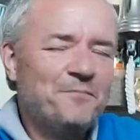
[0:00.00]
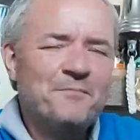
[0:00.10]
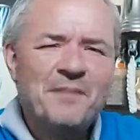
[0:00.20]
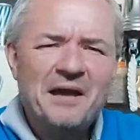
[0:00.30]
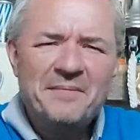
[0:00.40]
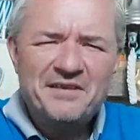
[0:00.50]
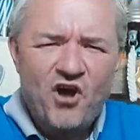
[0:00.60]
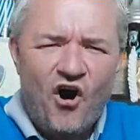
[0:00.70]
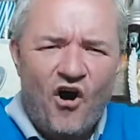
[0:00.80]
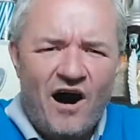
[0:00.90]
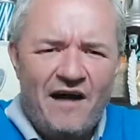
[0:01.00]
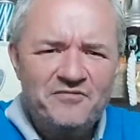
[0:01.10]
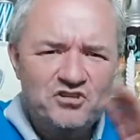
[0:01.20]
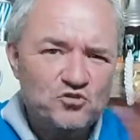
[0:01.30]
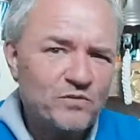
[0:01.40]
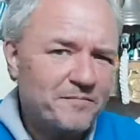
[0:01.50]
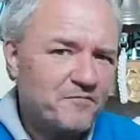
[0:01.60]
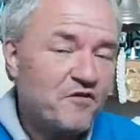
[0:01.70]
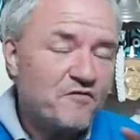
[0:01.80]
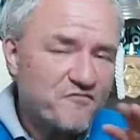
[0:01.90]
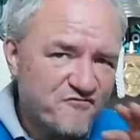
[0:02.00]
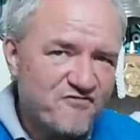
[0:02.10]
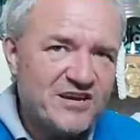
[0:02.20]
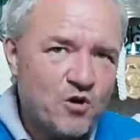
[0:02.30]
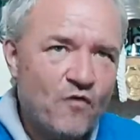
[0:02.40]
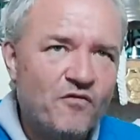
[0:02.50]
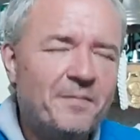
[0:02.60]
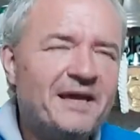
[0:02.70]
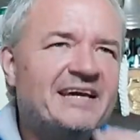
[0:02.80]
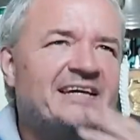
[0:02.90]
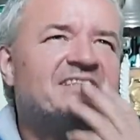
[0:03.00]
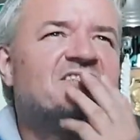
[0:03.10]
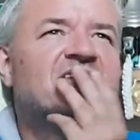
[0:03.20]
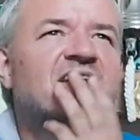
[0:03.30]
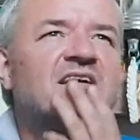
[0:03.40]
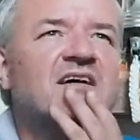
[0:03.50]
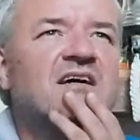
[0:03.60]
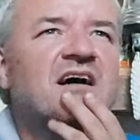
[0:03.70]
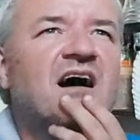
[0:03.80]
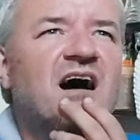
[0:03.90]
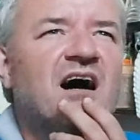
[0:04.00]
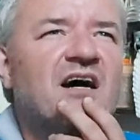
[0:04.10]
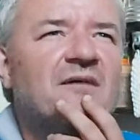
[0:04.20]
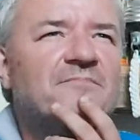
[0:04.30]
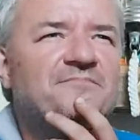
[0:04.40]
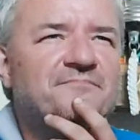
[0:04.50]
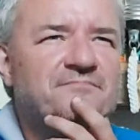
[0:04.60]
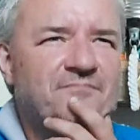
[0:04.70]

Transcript: Maybe not after doing three other beers. Am